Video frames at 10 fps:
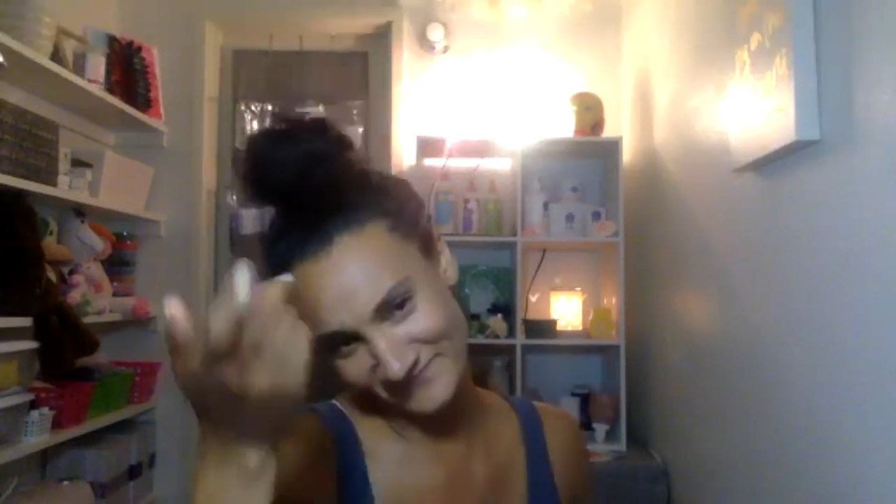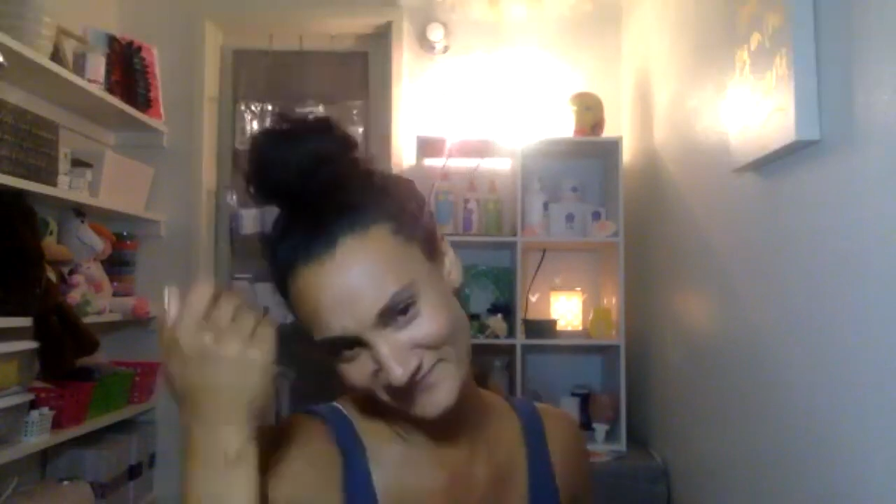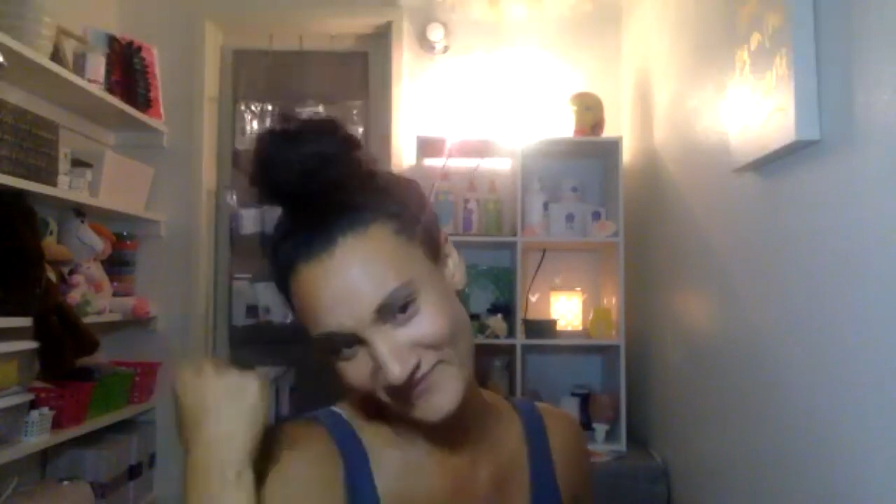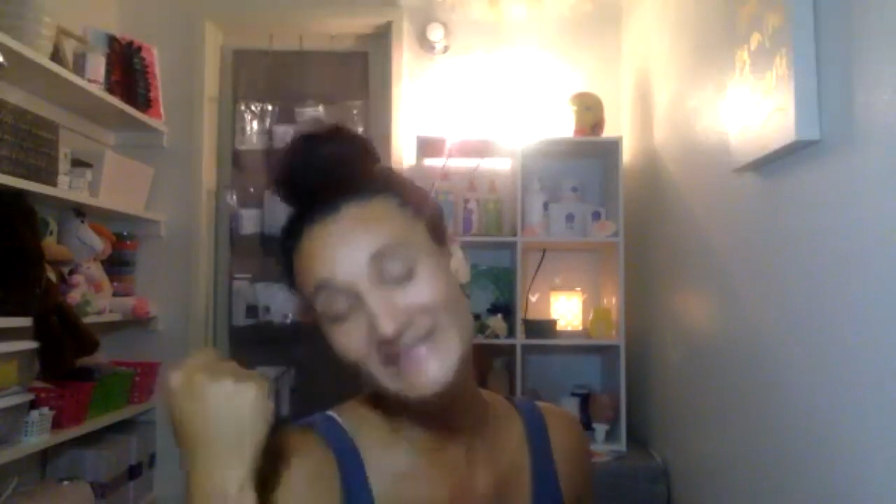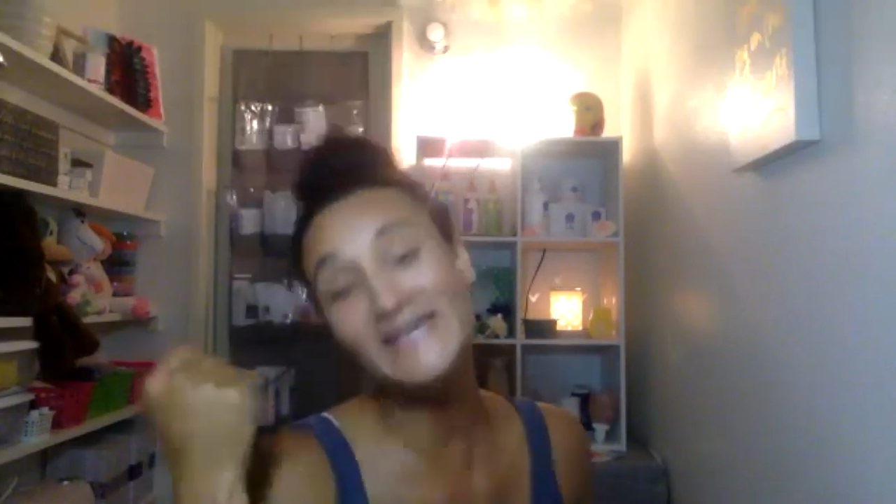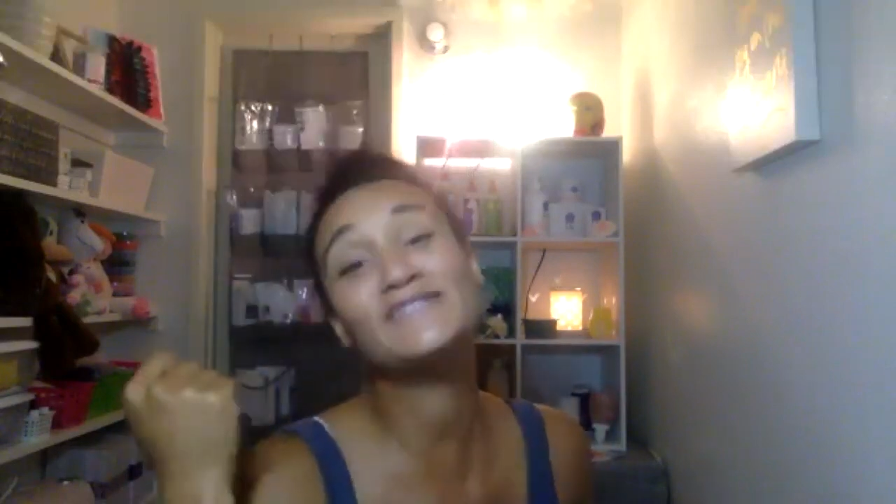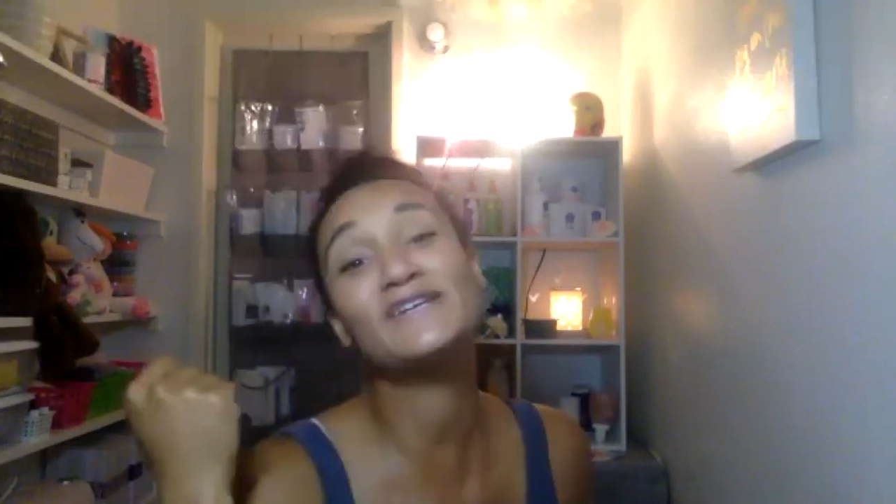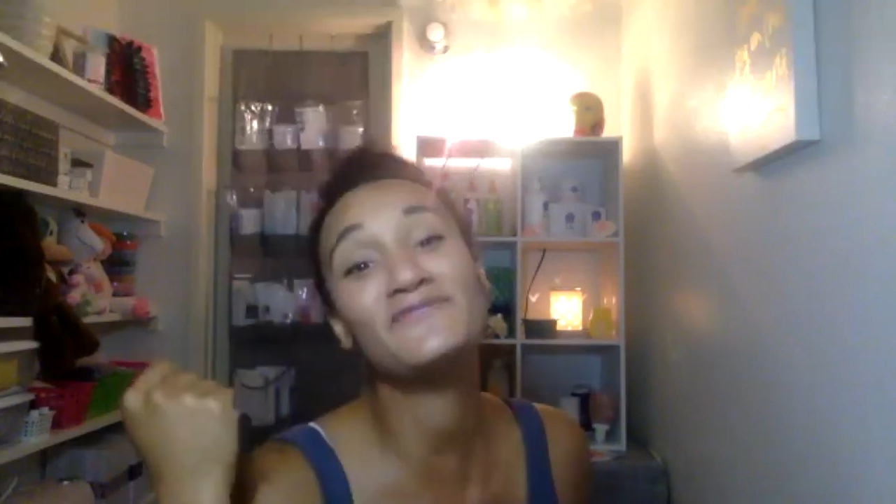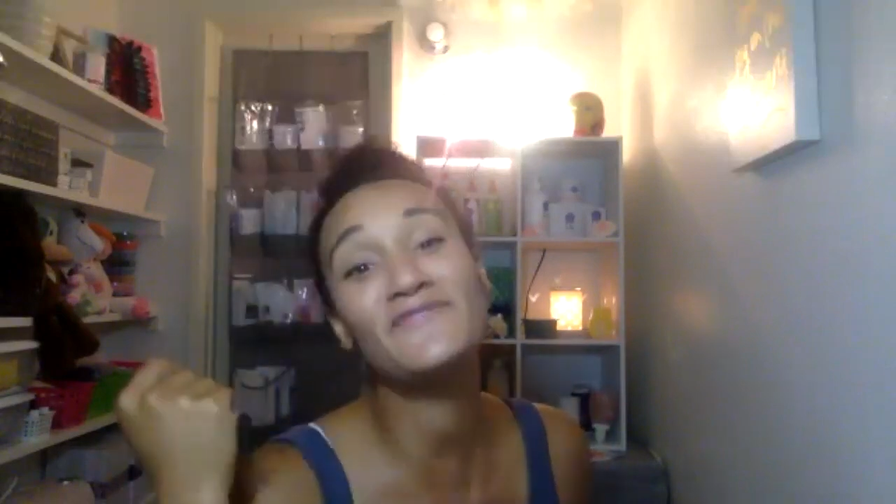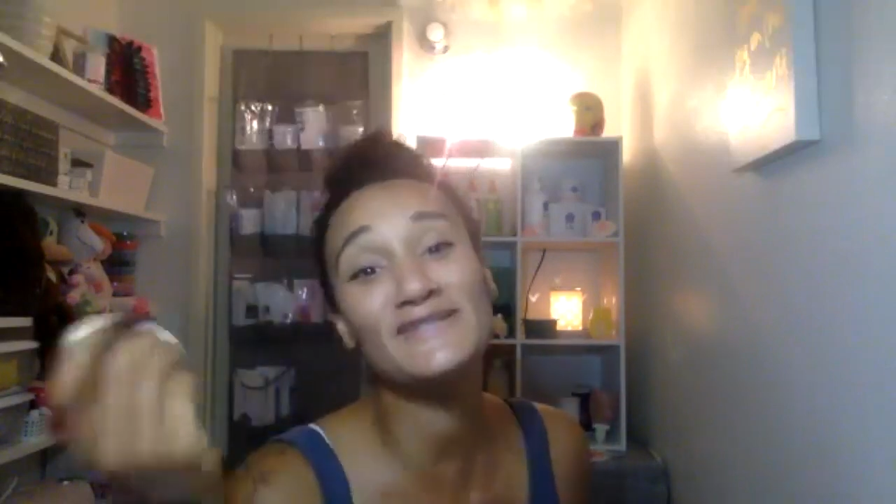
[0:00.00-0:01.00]
I teach you
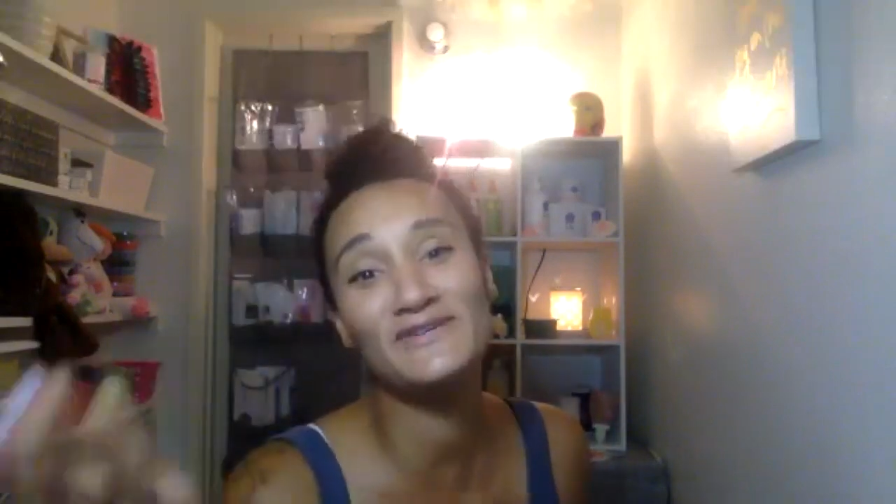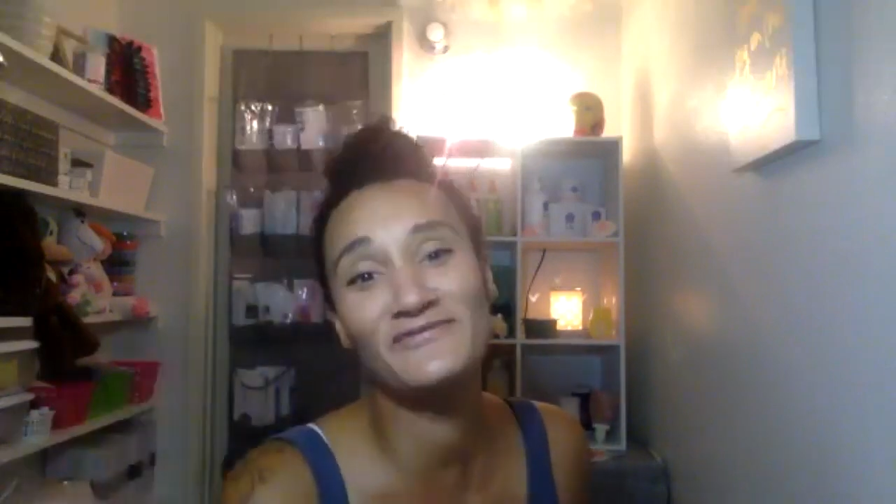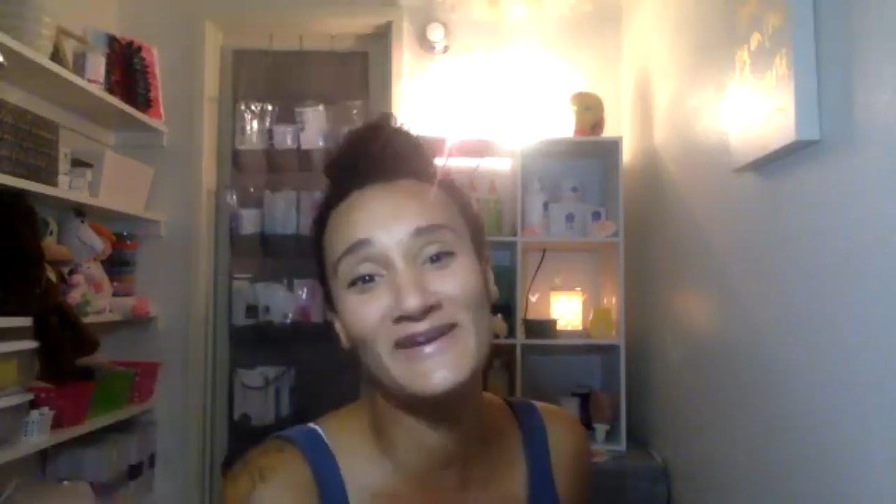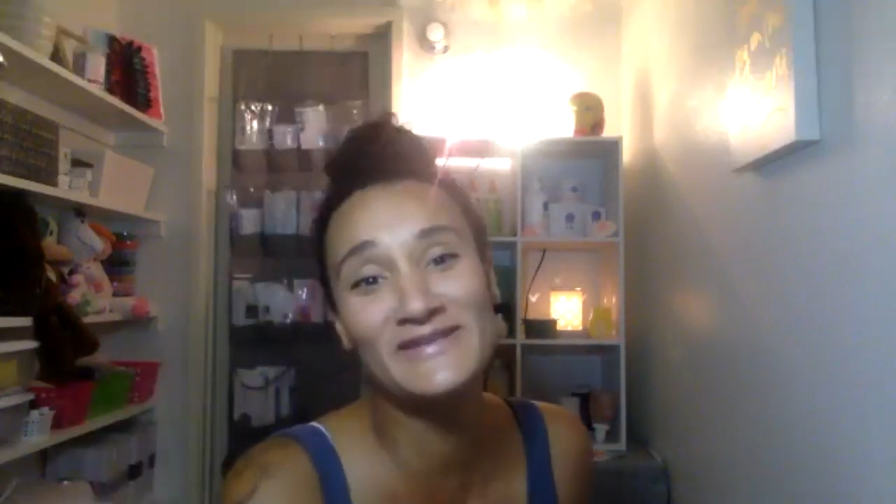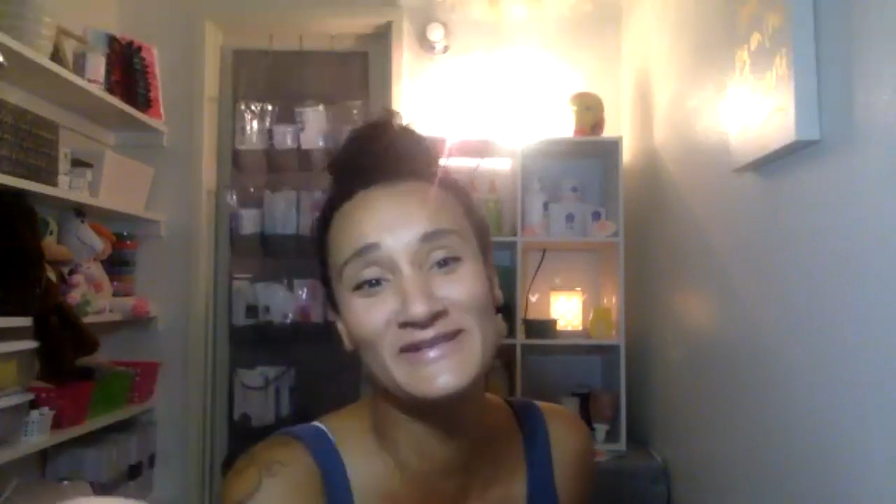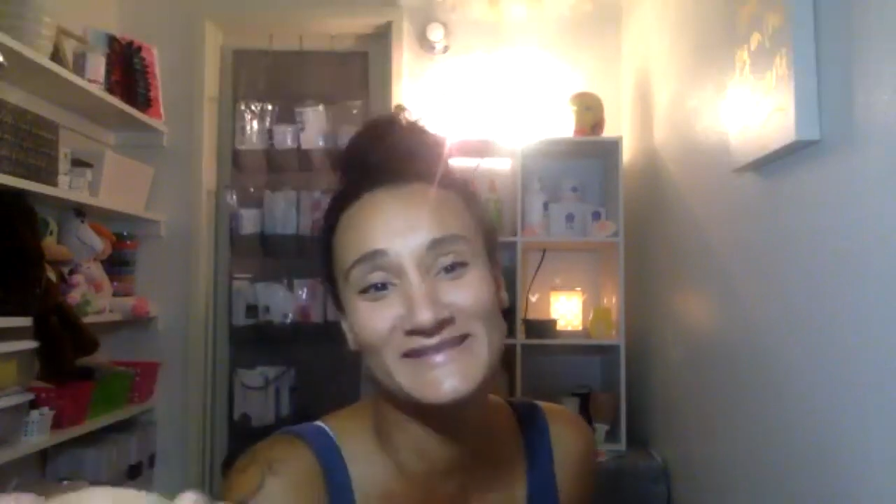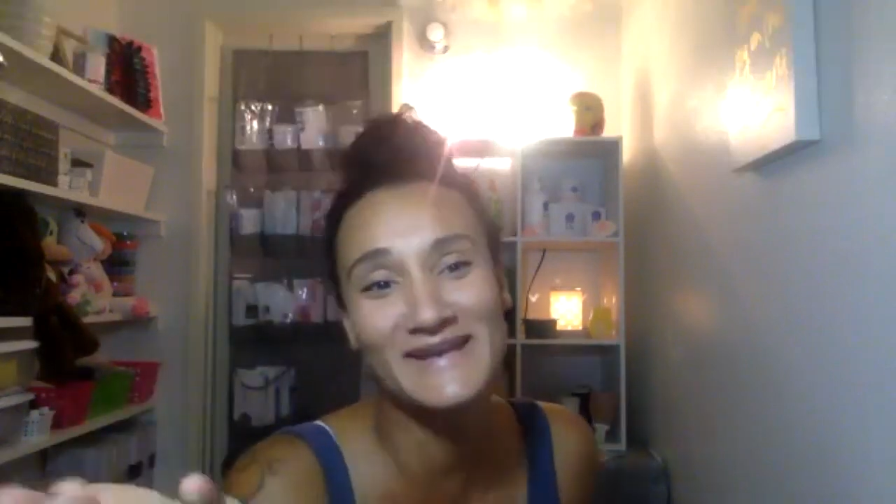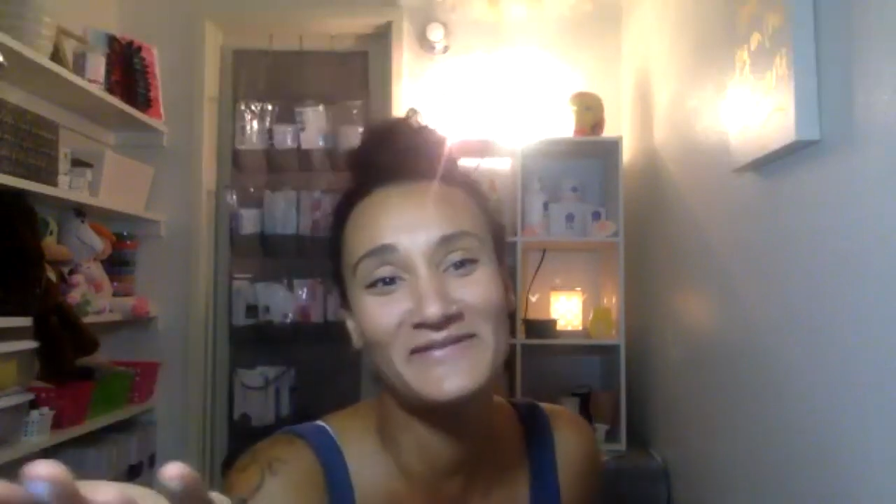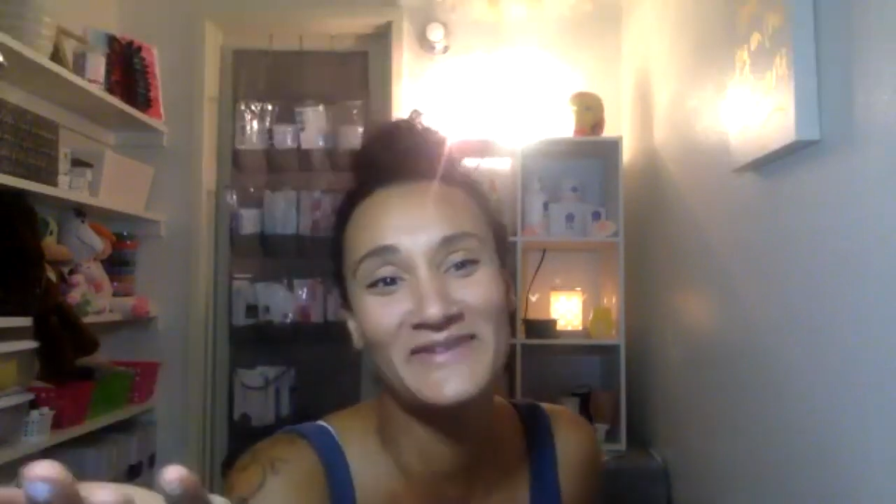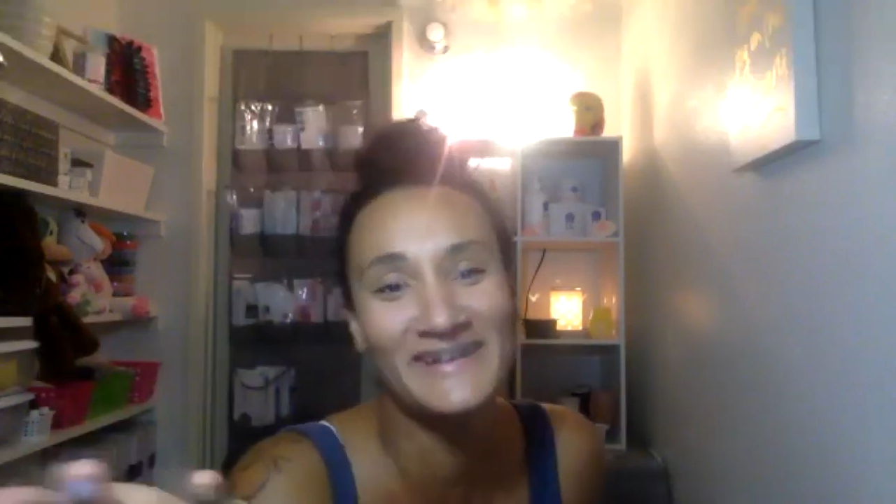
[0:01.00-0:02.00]
to fish, you feed yourself for a